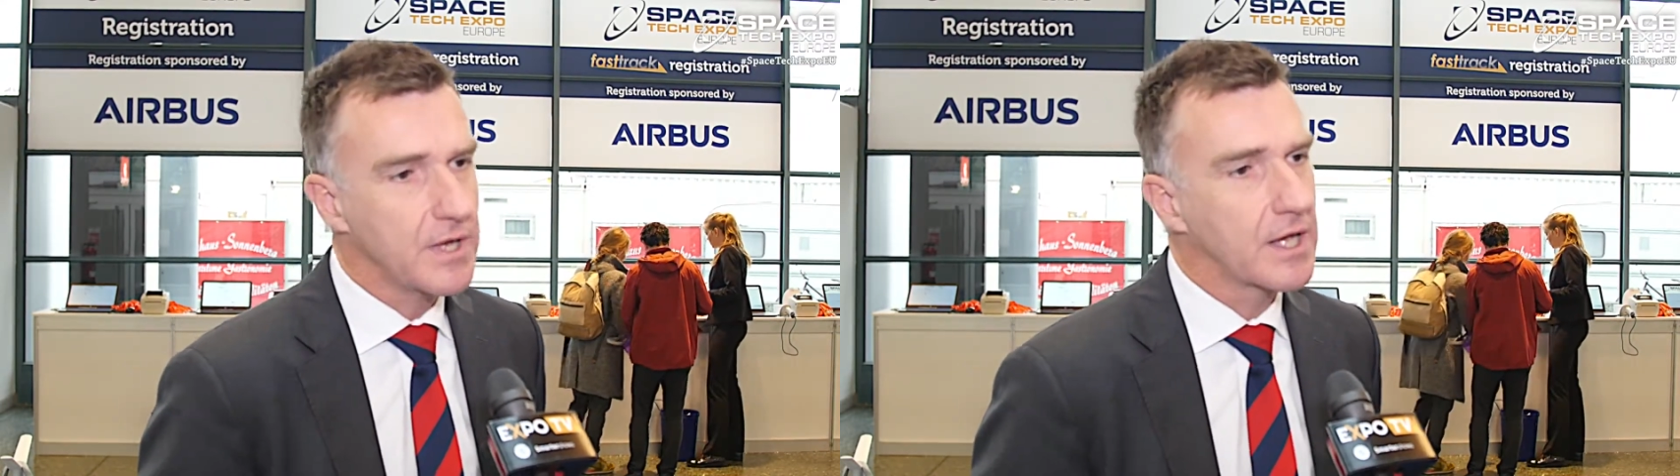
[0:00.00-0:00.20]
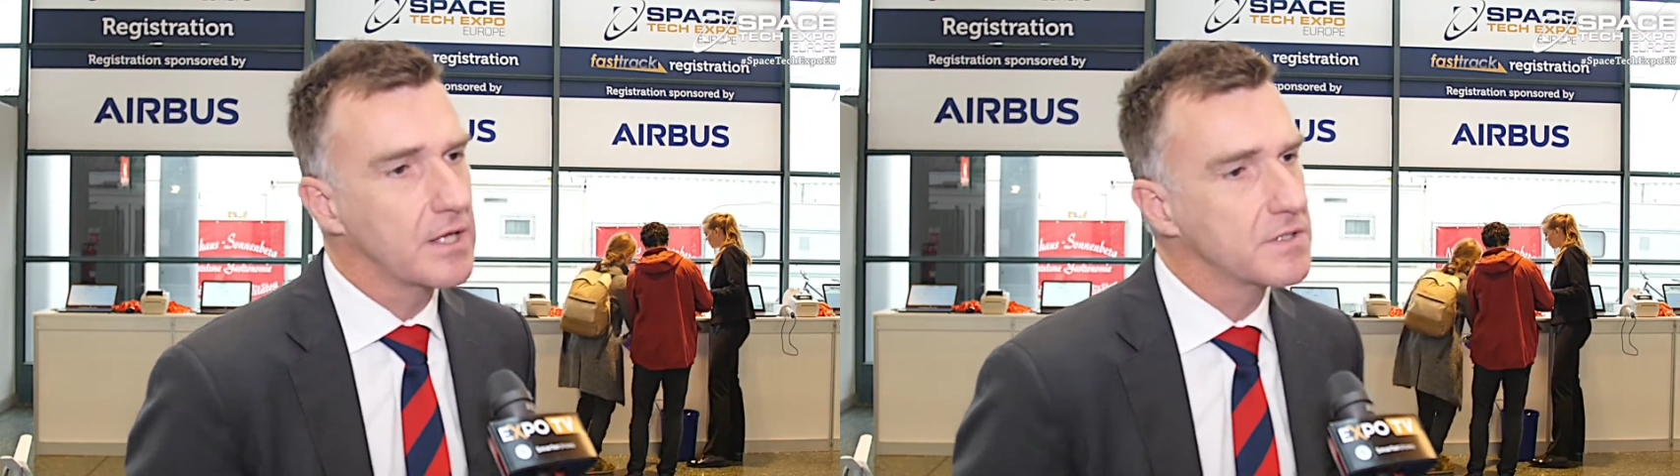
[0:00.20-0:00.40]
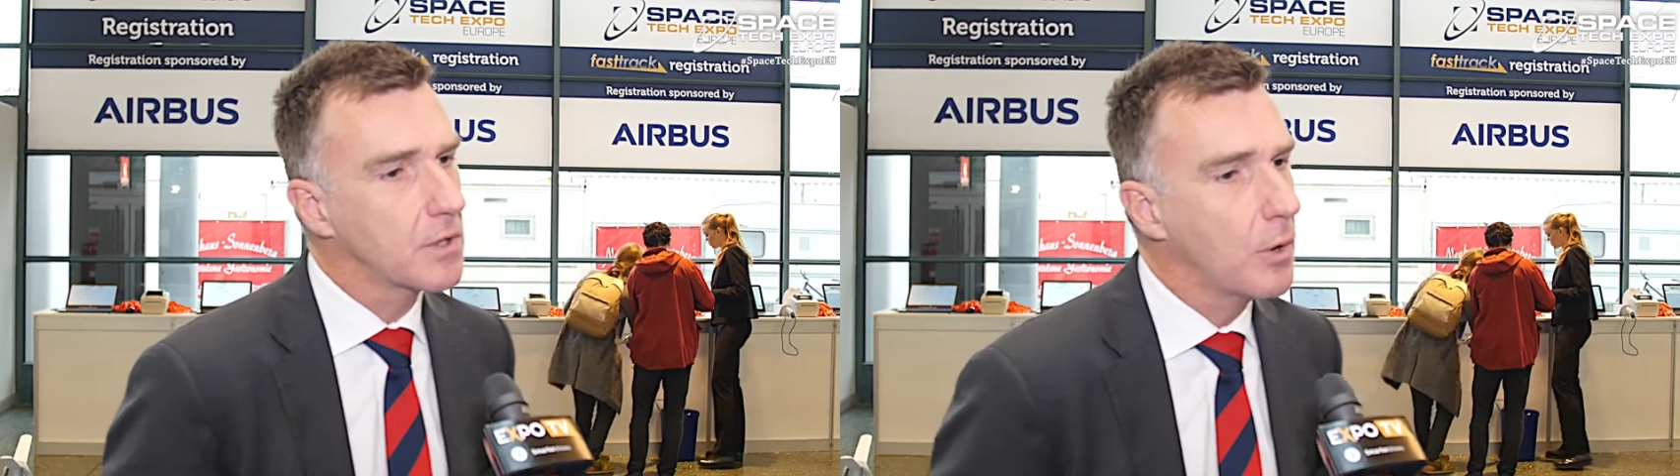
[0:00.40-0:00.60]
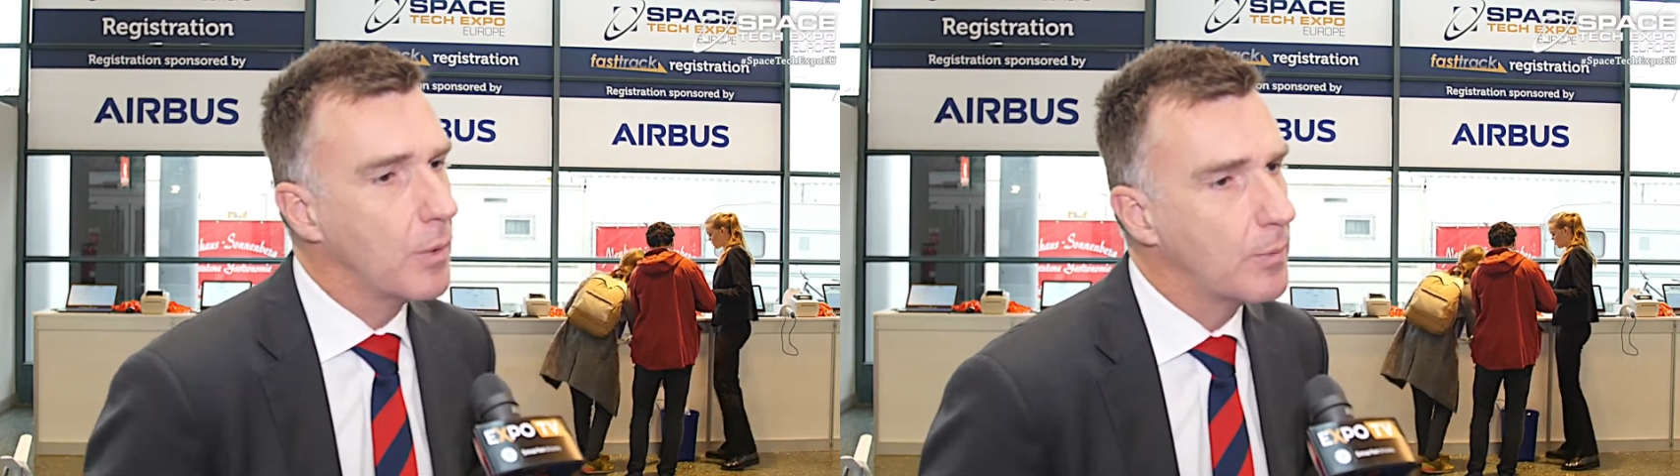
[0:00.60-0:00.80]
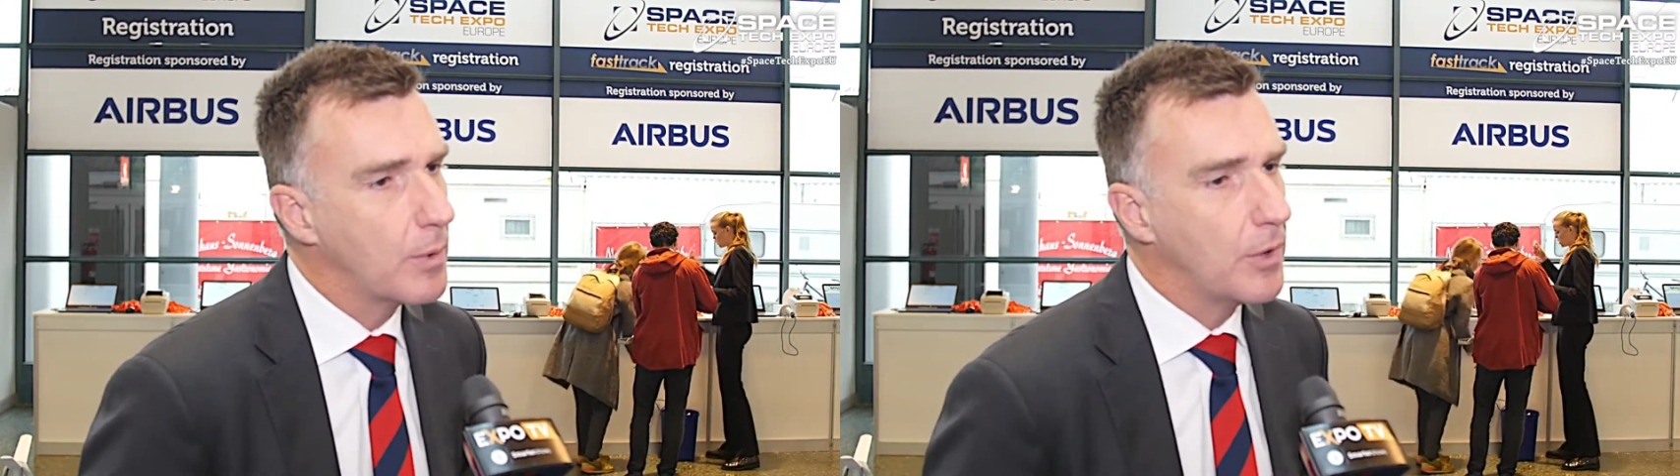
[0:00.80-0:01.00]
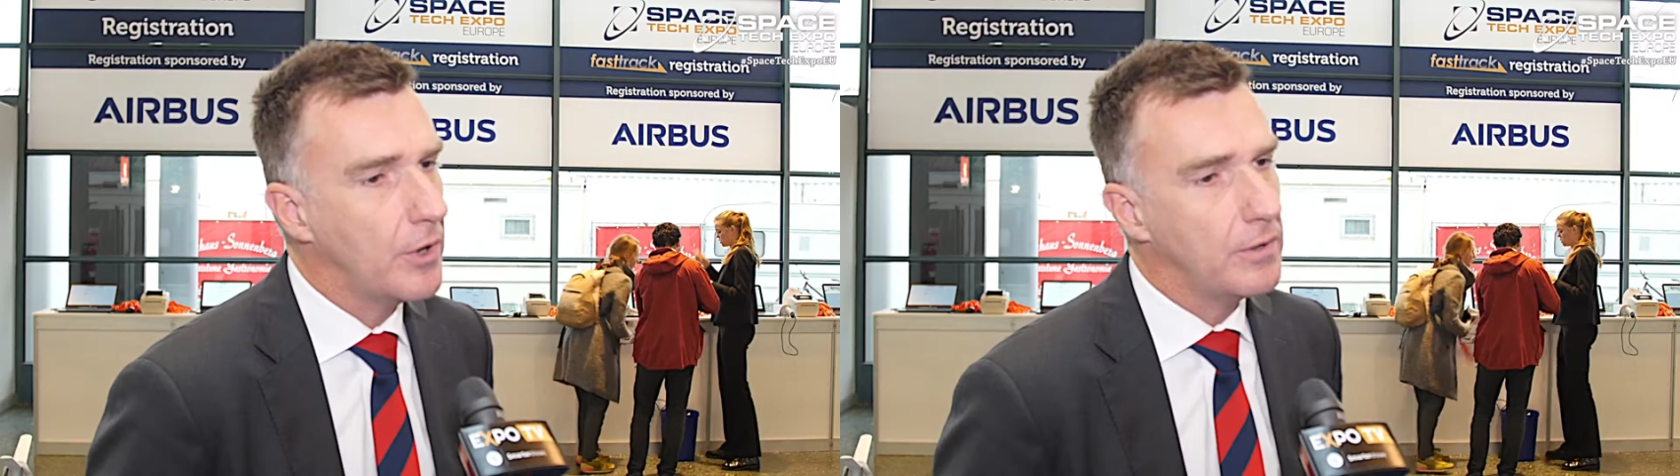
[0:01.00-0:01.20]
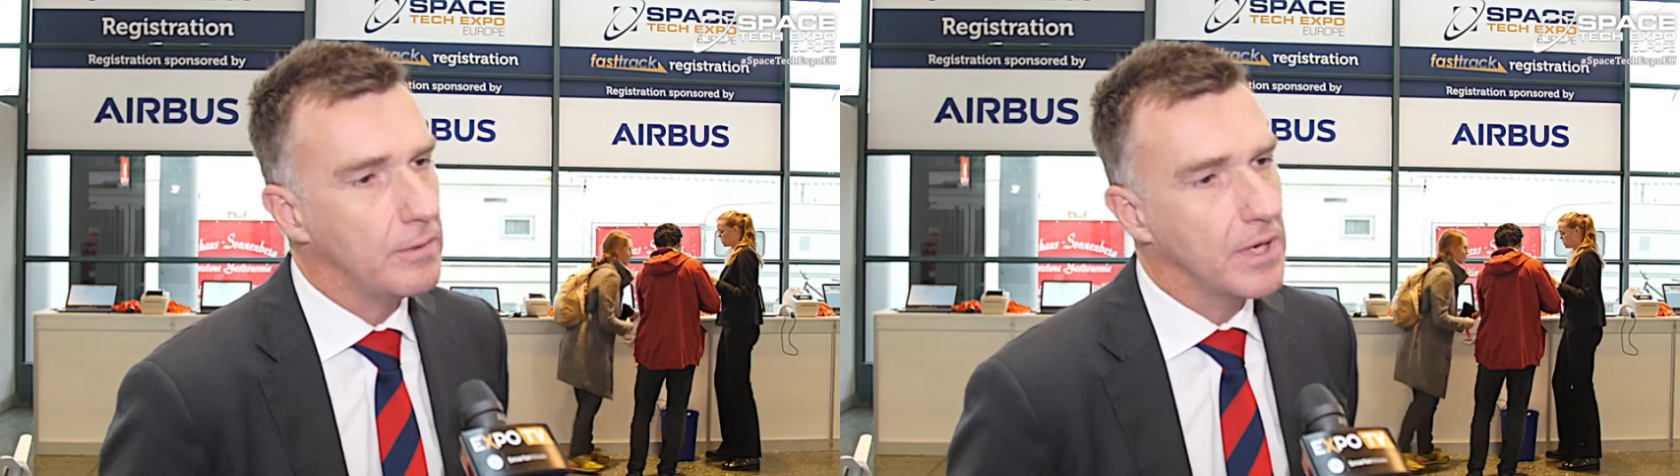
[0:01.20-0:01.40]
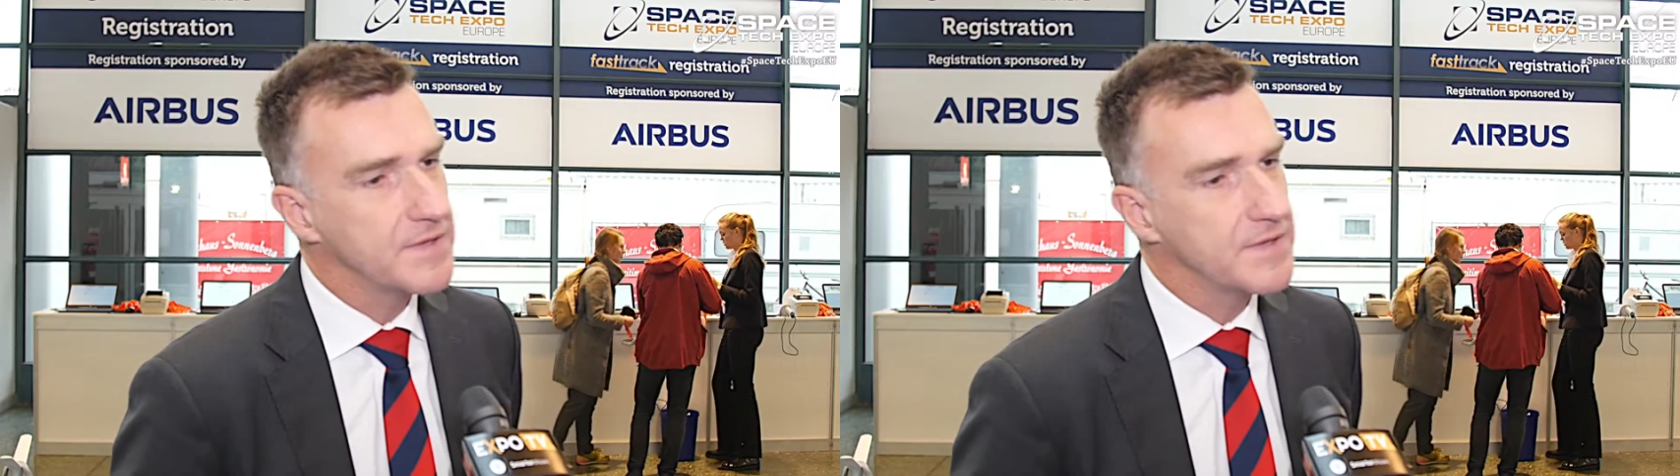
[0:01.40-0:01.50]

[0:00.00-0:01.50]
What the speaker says: decades ago when we were,